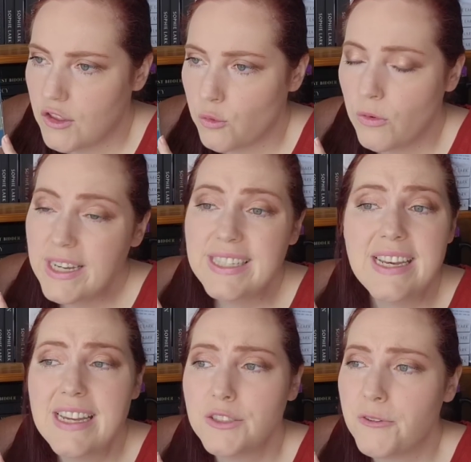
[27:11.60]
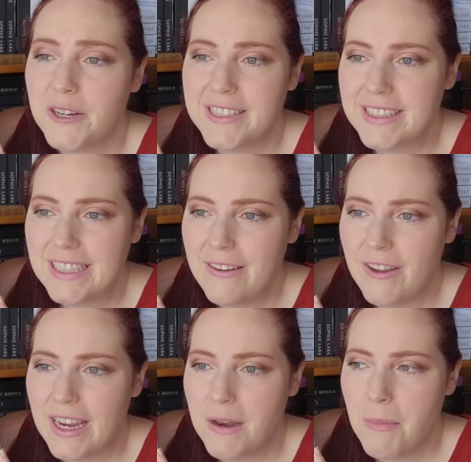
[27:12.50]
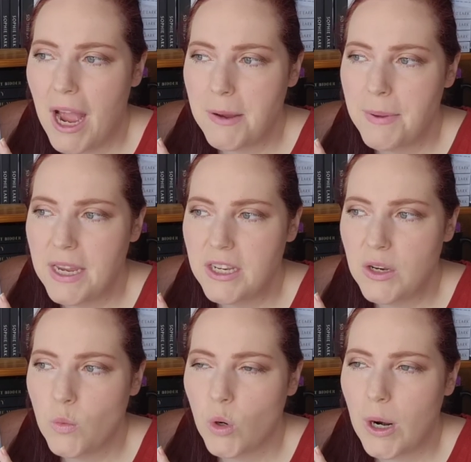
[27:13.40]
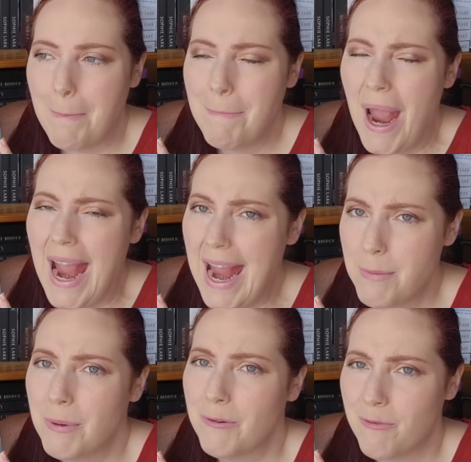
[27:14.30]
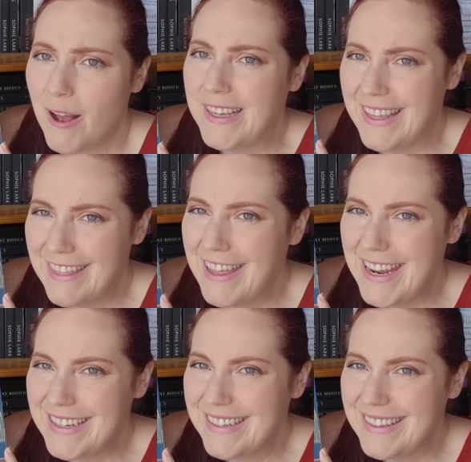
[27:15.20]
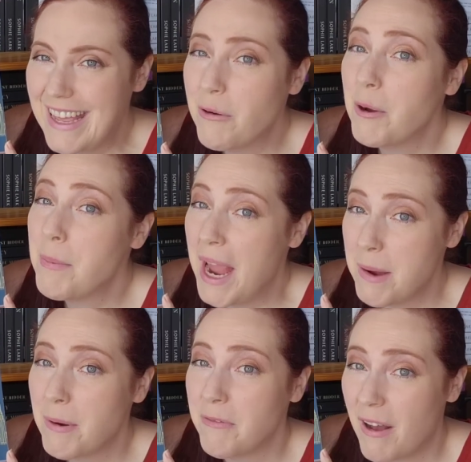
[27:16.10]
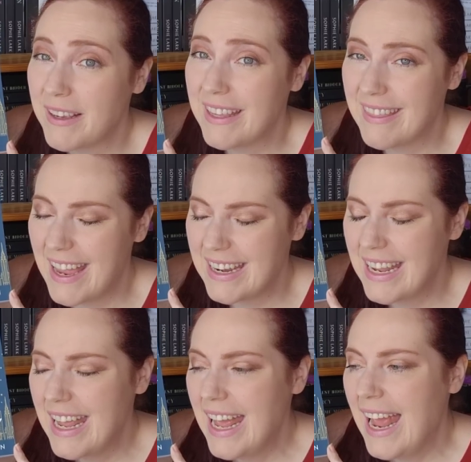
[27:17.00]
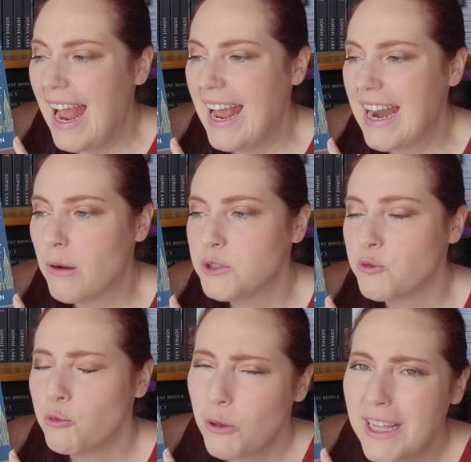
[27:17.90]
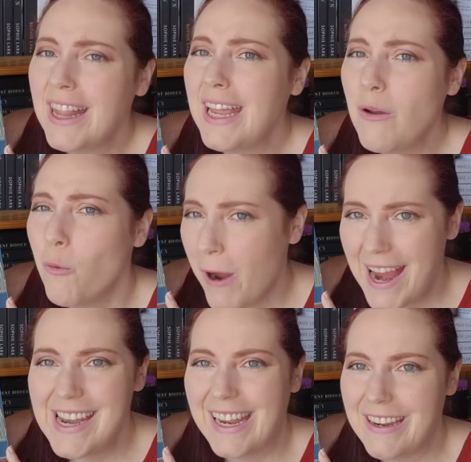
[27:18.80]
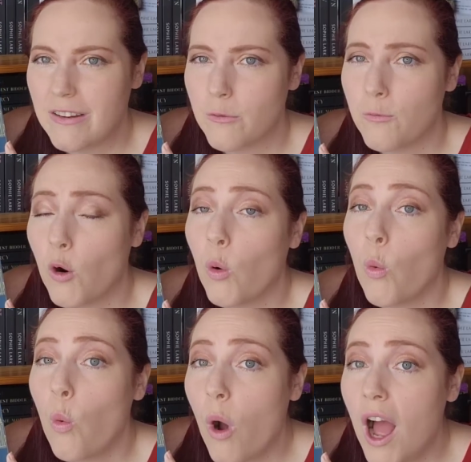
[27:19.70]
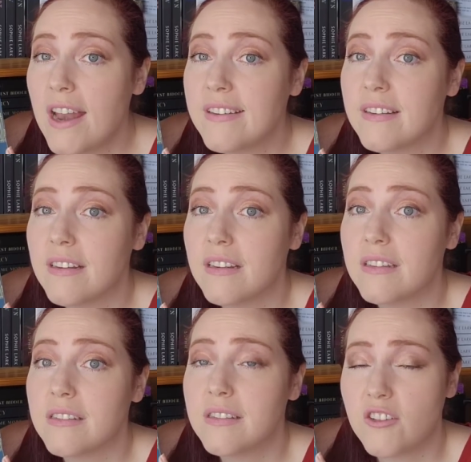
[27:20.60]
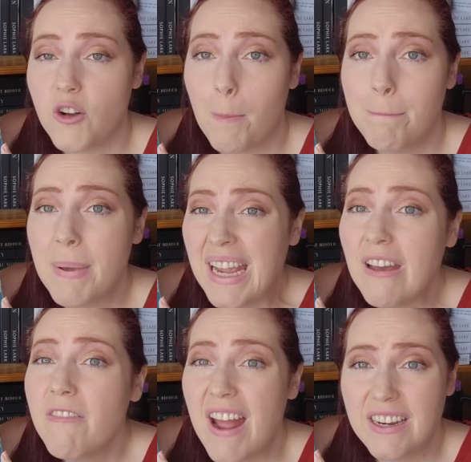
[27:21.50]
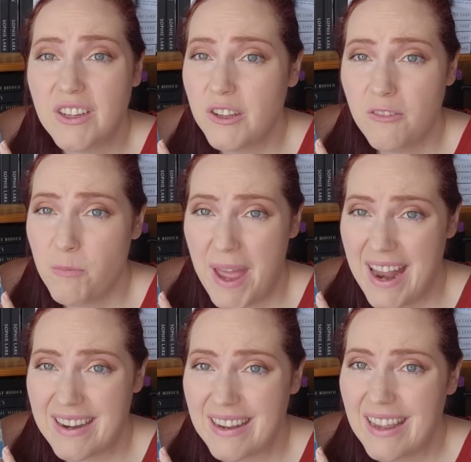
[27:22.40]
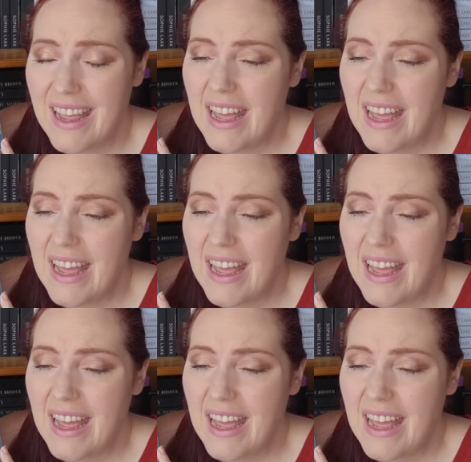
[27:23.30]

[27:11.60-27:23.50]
the reasonings for his leaving, in my opinion, were paper fucking thin. They were paper fucking thin. And I was really waiting for what such a big event could have been